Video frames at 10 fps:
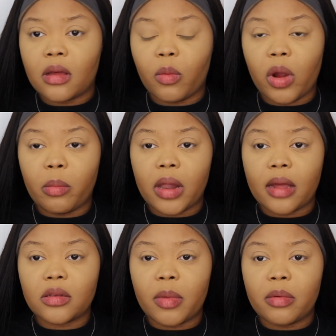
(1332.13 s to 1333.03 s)
I'm wearing
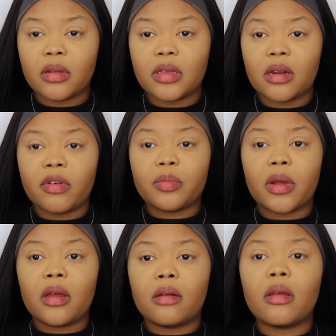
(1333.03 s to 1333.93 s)
black, so maybe you can see it if I
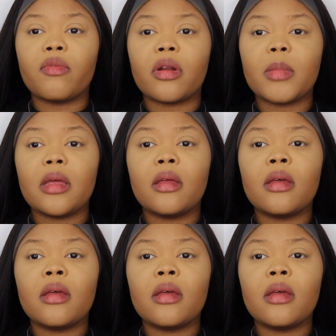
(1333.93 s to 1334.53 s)
spray it in front of me.